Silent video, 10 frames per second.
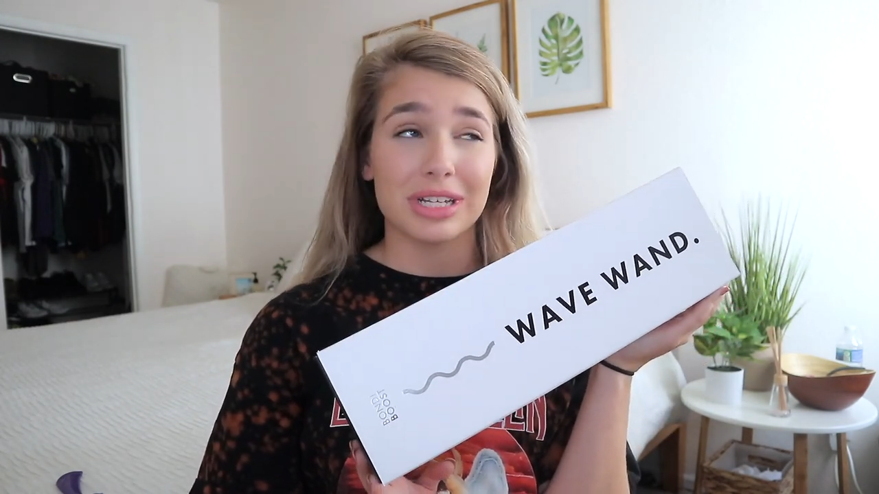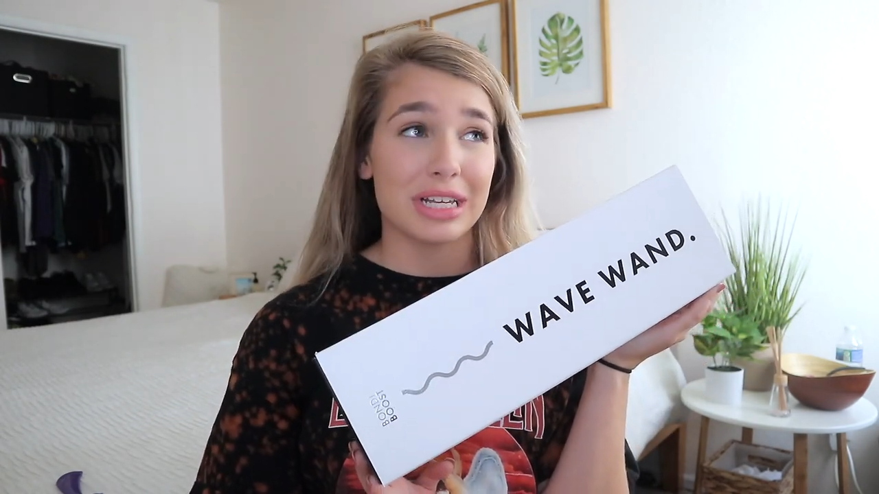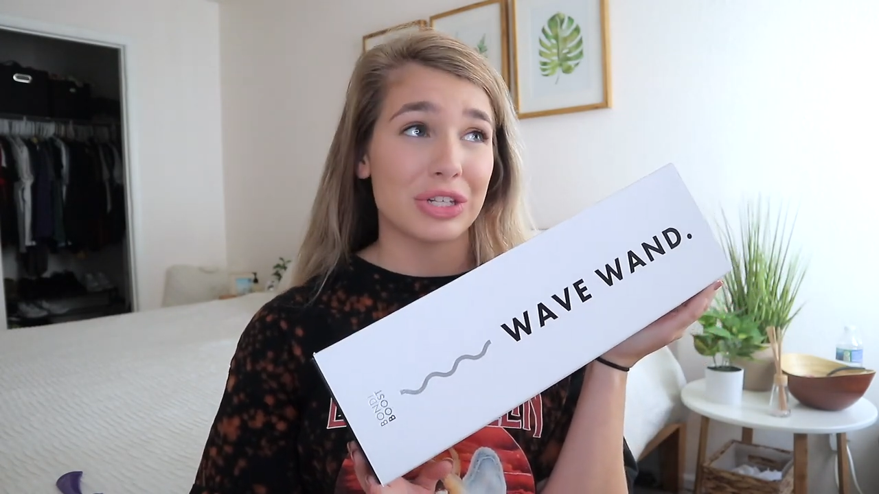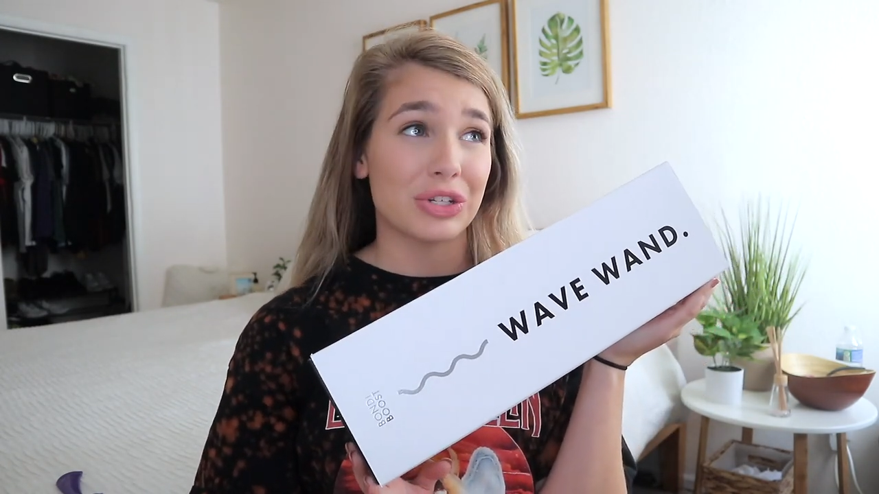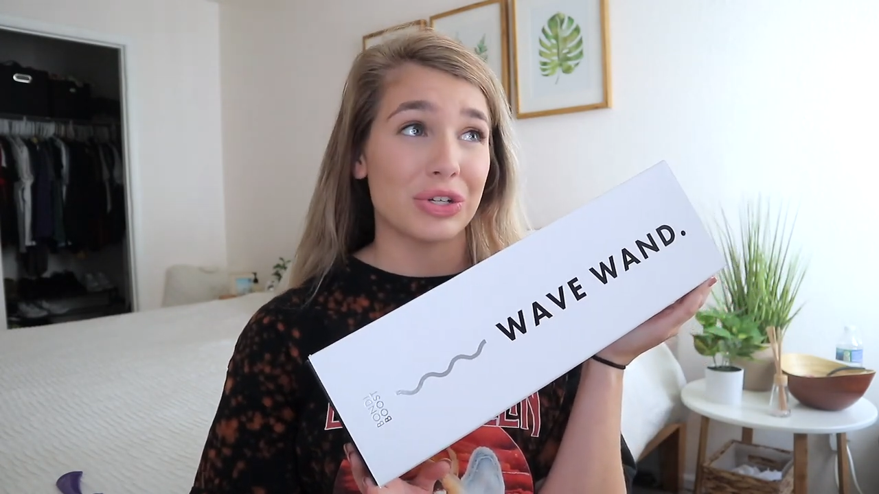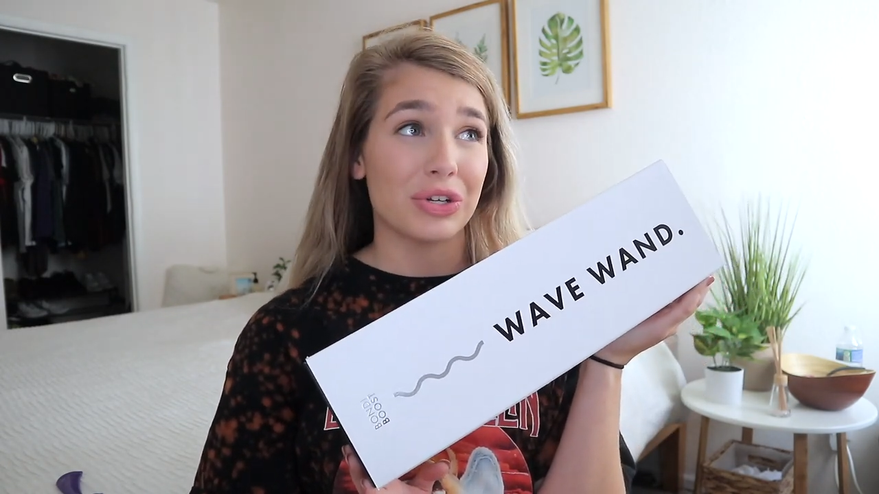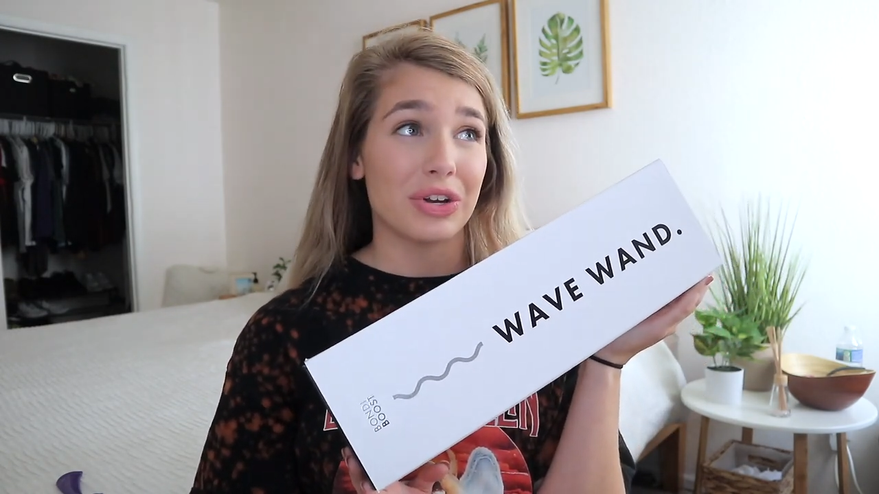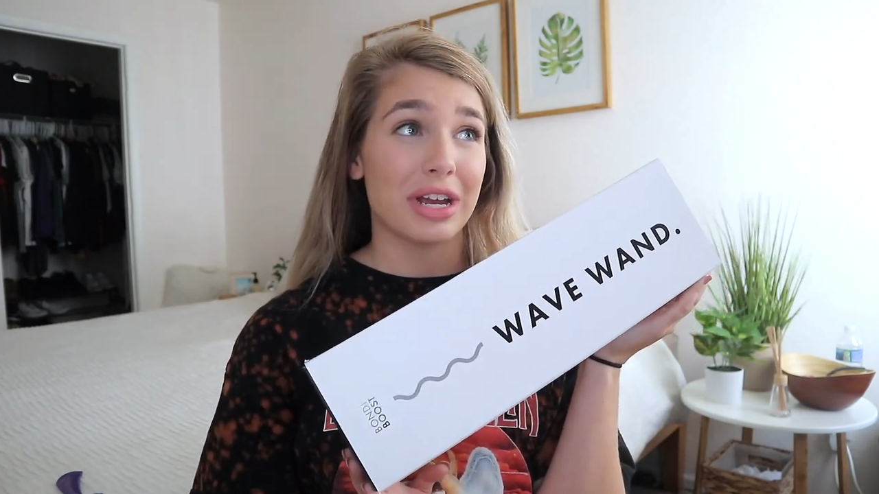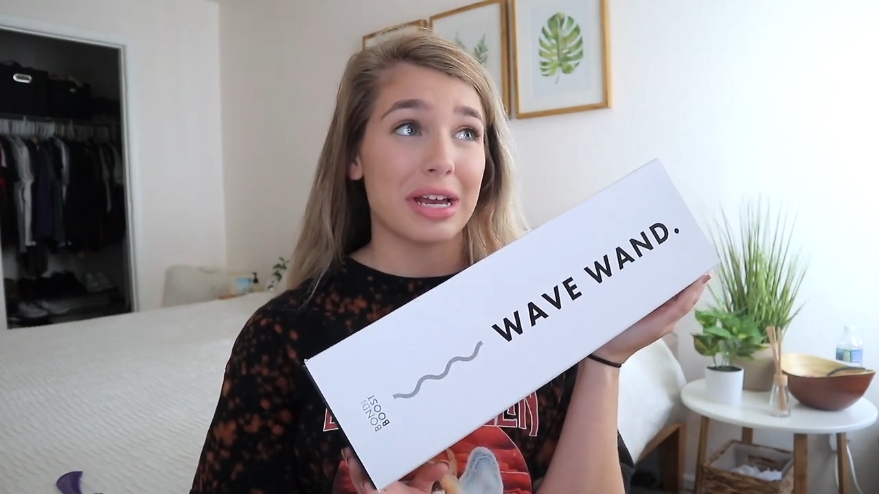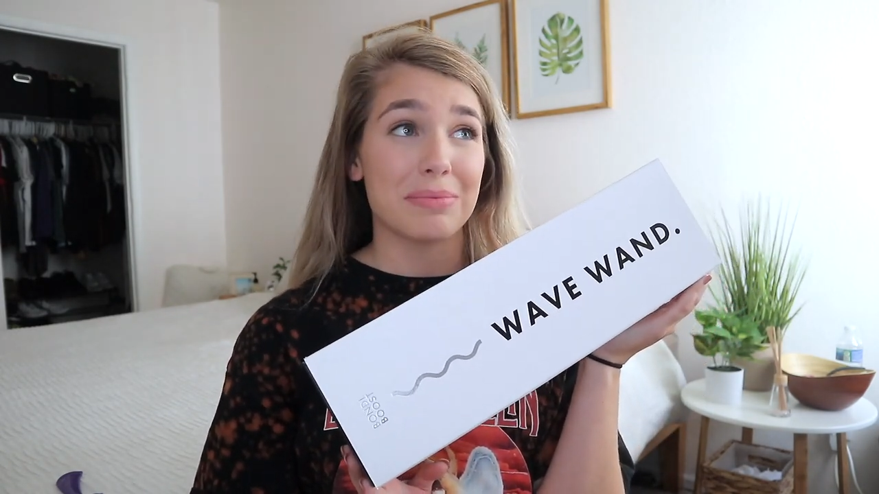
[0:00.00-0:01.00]

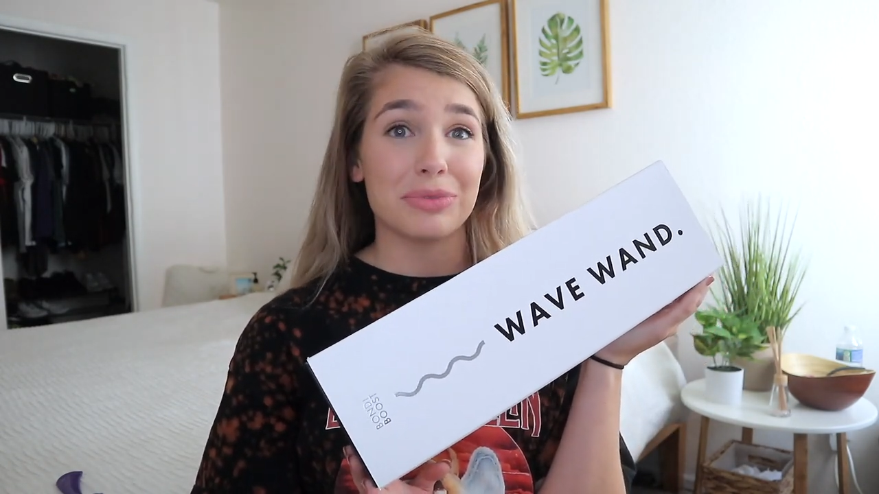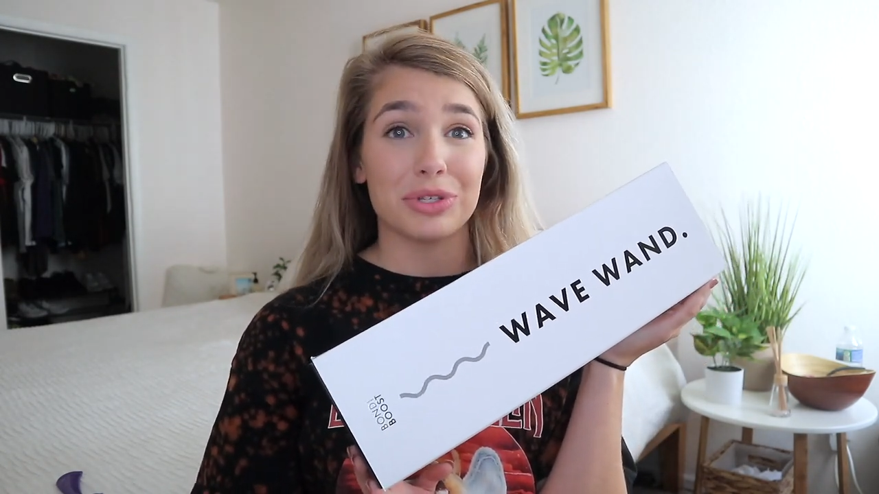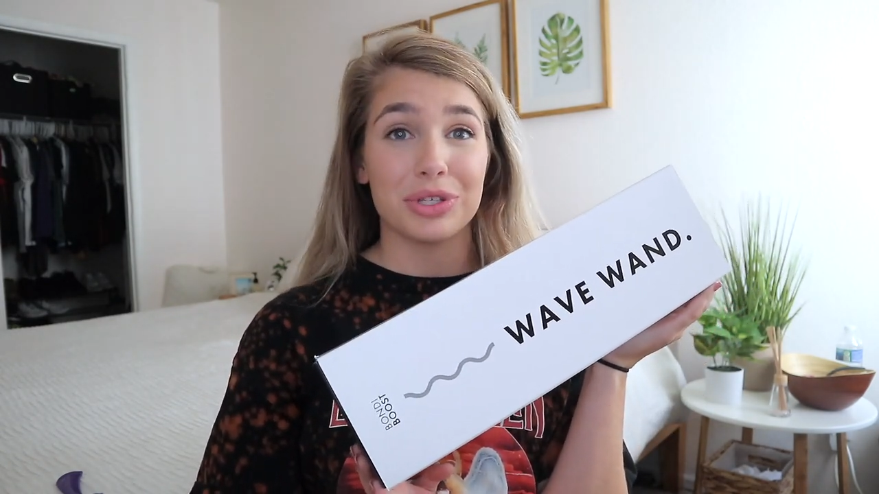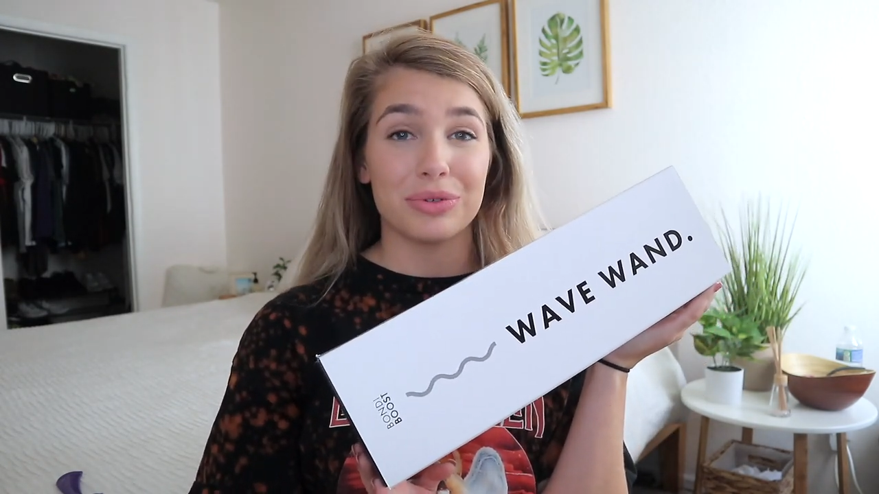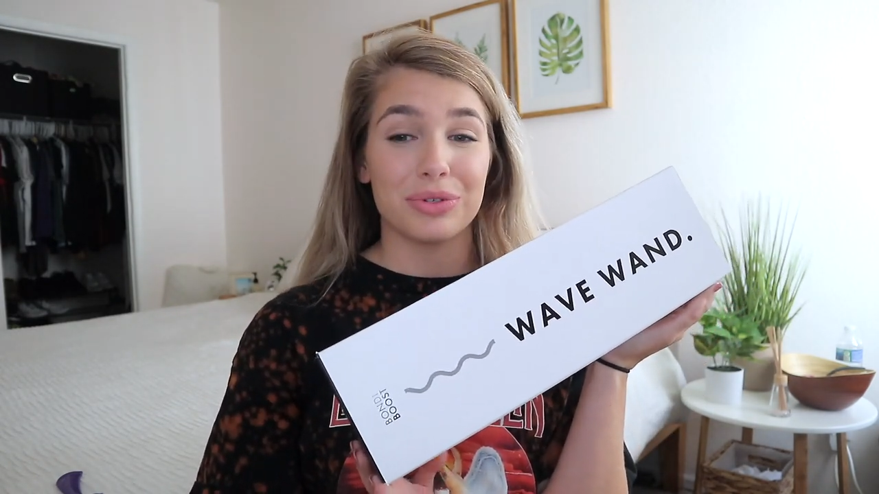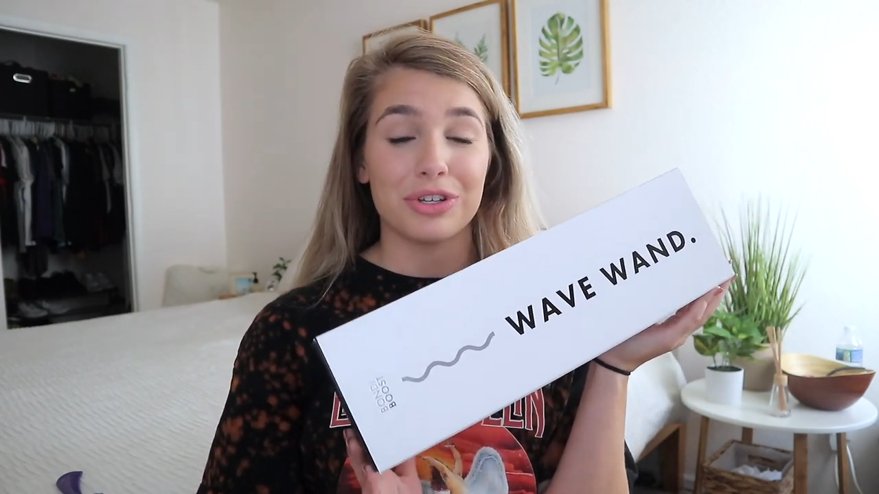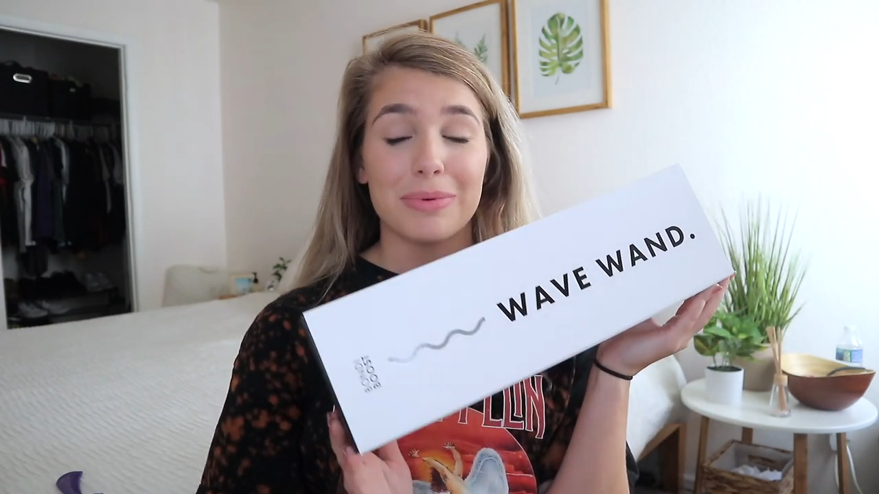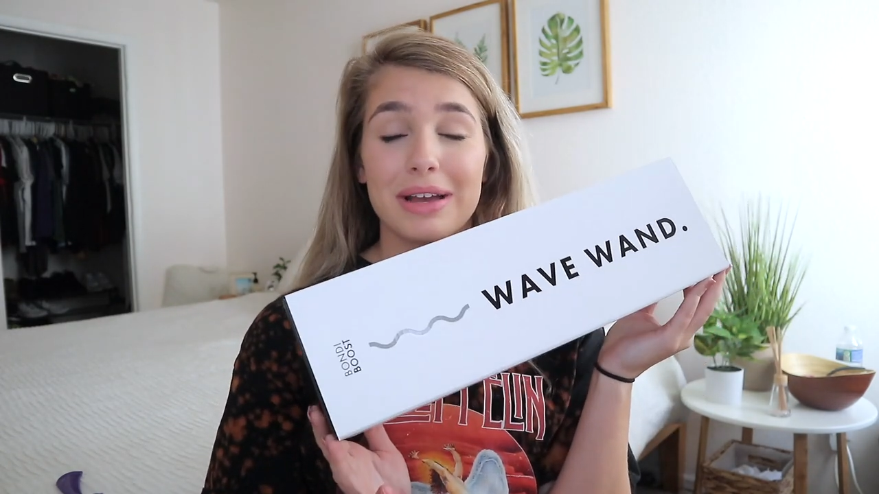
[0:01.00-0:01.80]
Instagrams, YouTube.